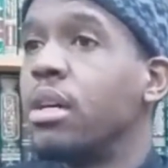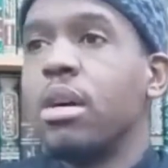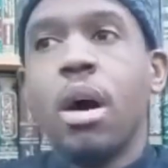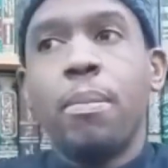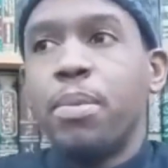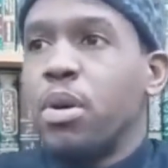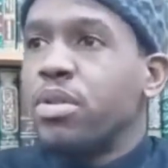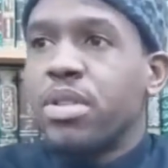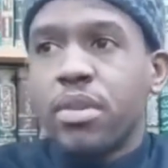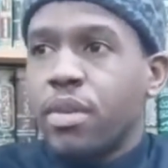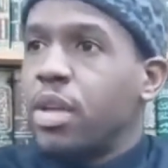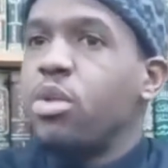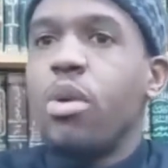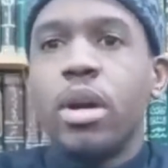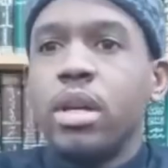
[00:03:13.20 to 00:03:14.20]
Abusive.
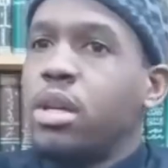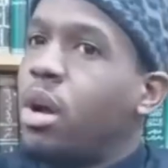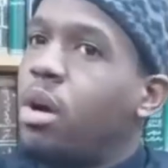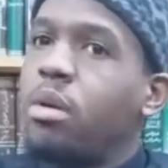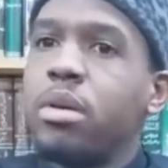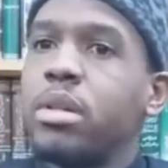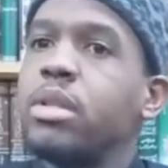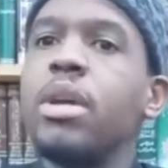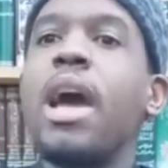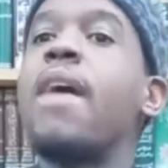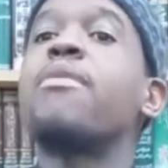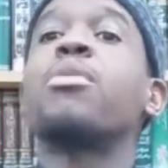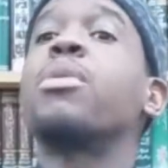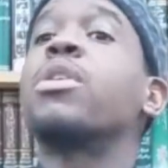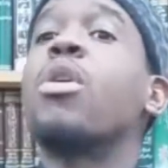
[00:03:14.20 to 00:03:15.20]
And, you know,
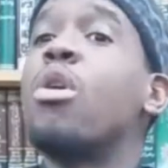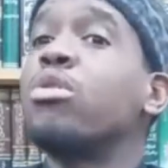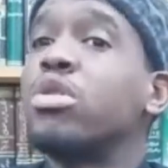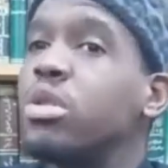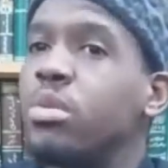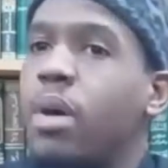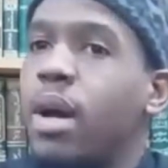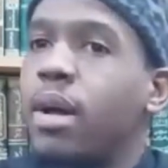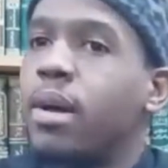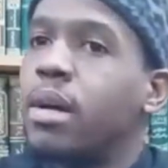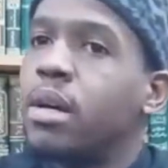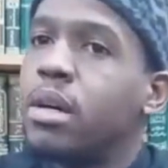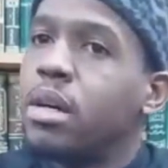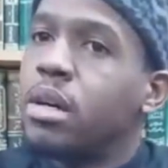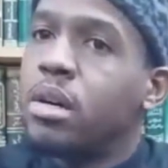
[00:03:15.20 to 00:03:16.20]
everyone goes through
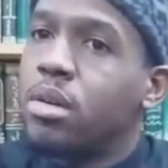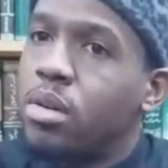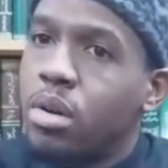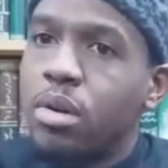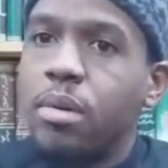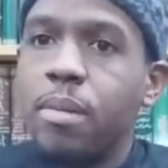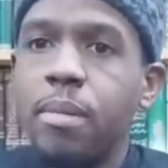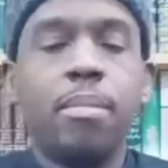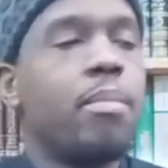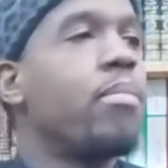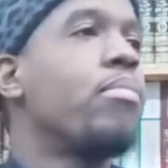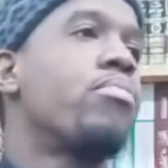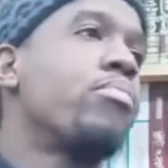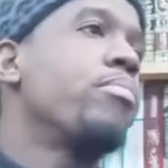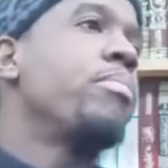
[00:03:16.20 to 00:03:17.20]
what?
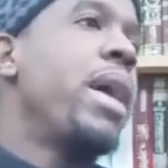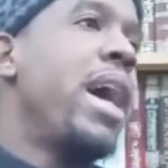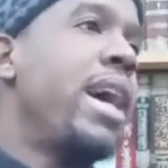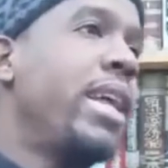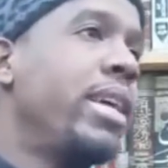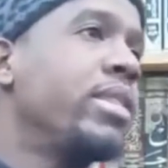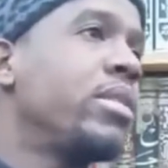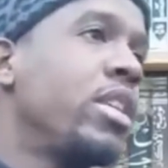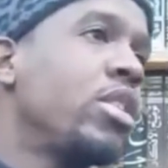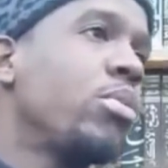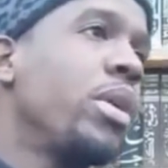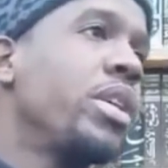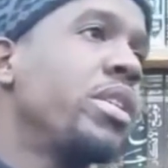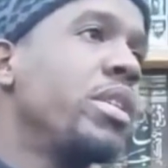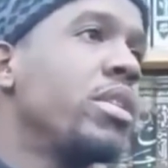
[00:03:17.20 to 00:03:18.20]
Bad
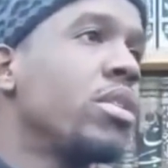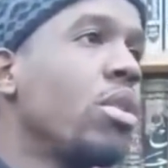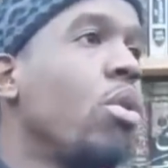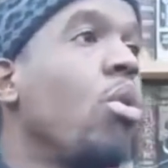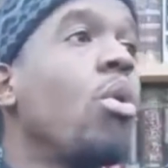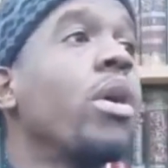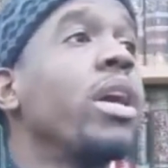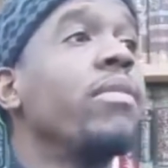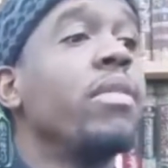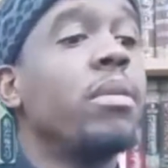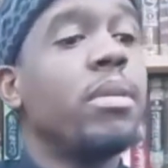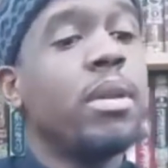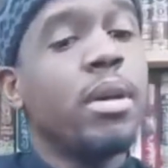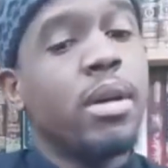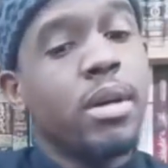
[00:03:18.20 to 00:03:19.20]
situations. Or
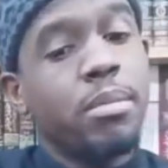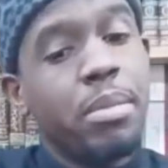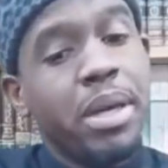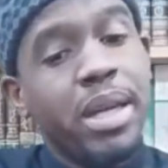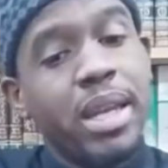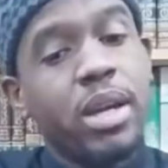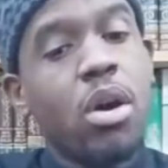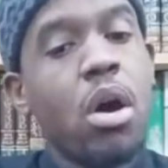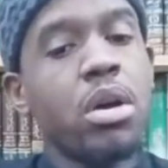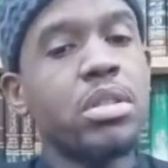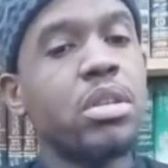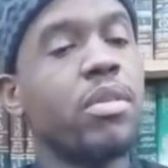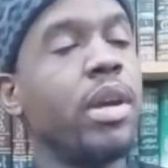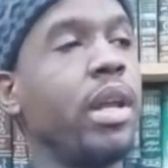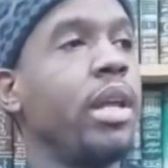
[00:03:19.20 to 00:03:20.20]
even being
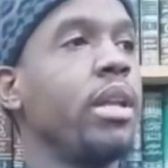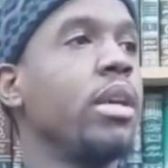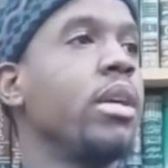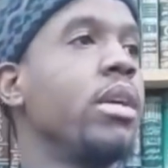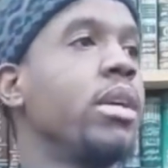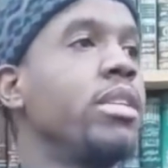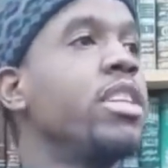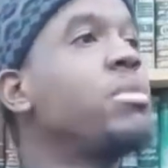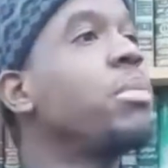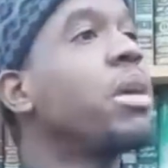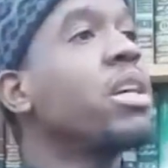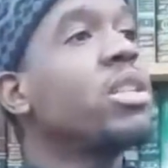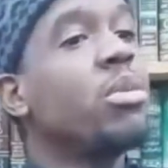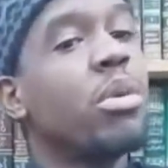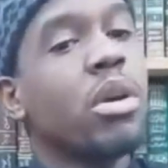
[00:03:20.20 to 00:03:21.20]
incarcerated. Just
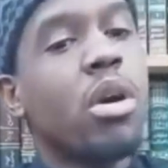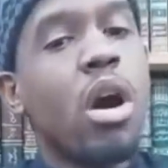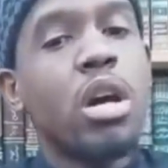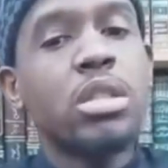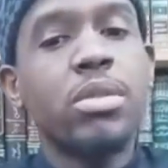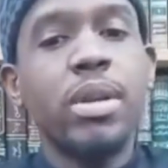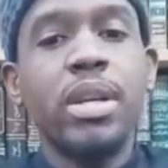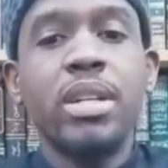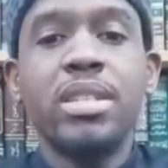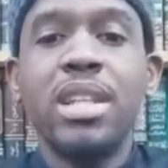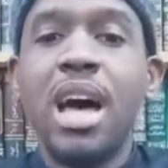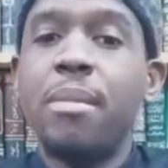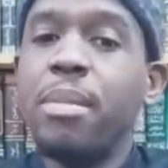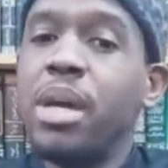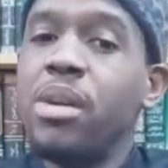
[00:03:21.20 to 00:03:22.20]
because you're incarcerated does
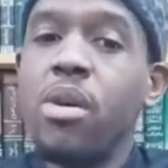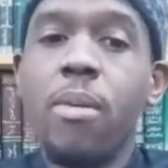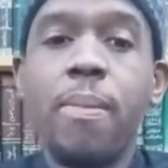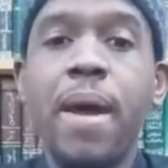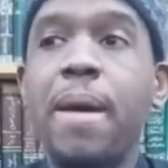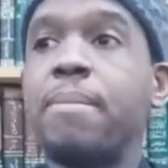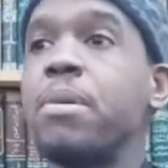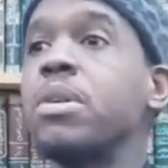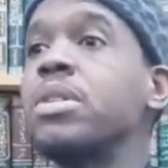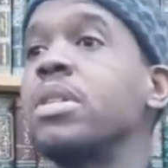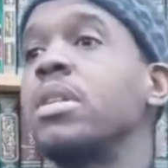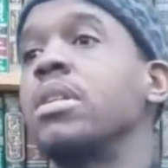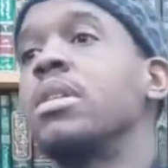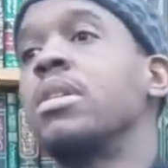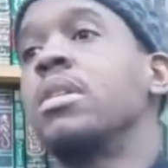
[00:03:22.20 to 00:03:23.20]
not mean you're a bad
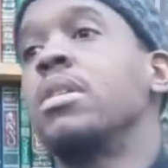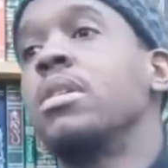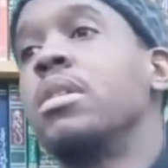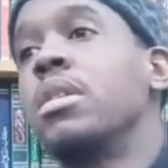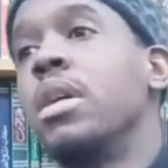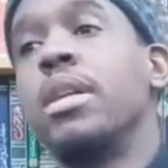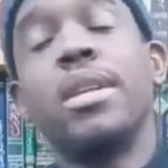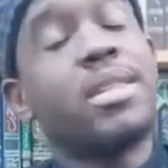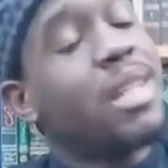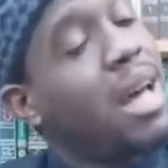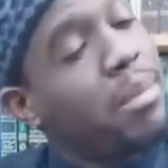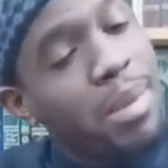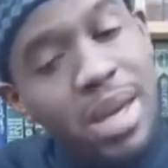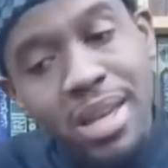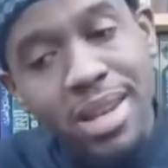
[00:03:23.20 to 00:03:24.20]
person. It does
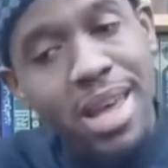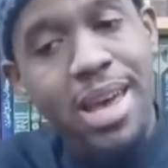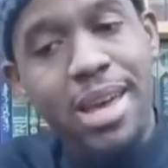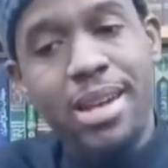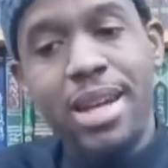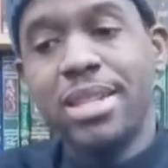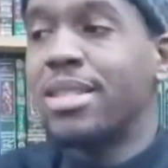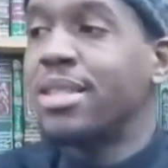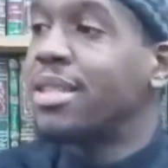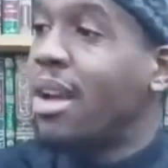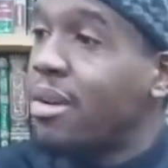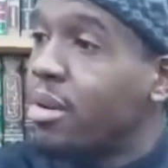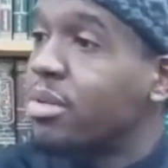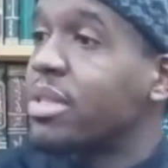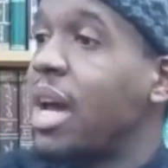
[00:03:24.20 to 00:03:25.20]
not mean that. That's a
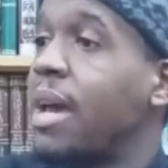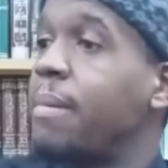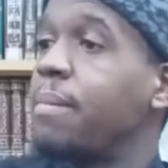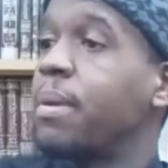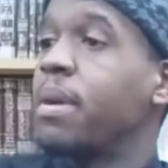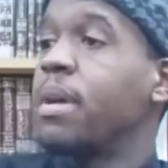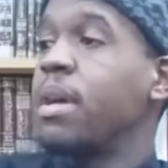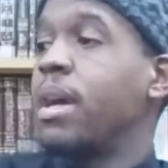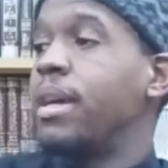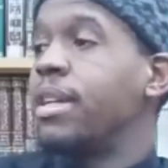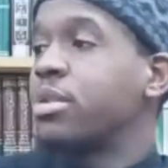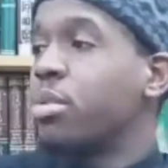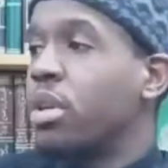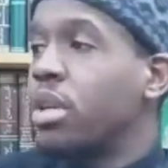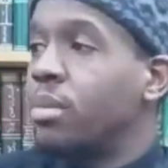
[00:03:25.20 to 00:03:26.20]
stereotype. And
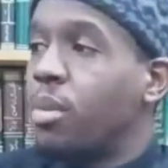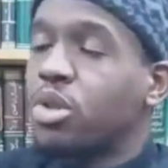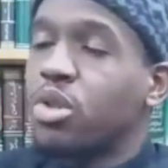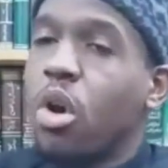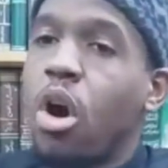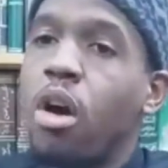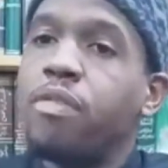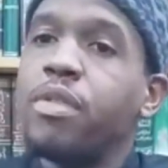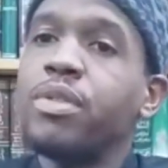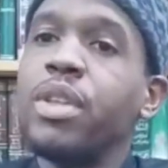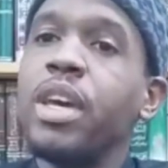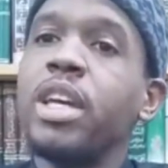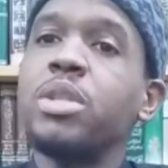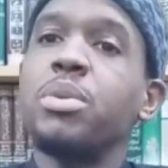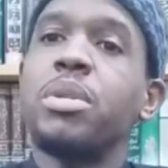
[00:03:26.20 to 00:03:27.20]
it's one of the most awful
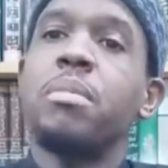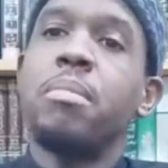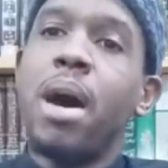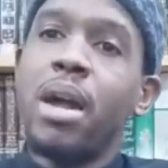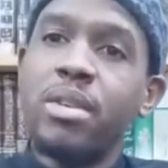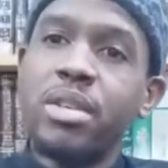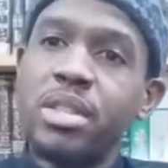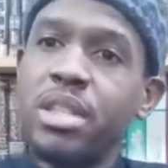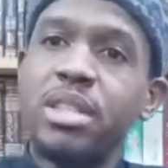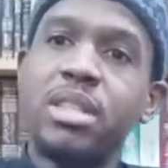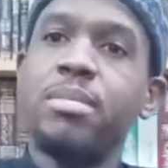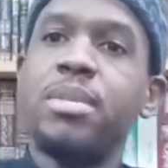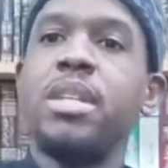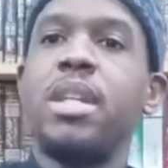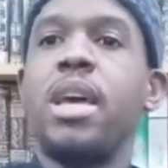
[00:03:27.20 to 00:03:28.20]
things with the modern
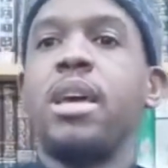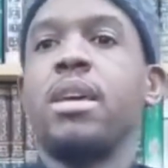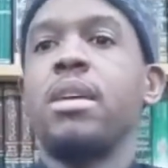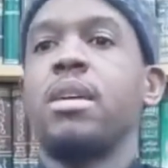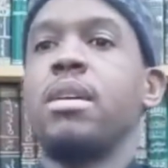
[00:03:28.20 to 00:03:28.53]
system today.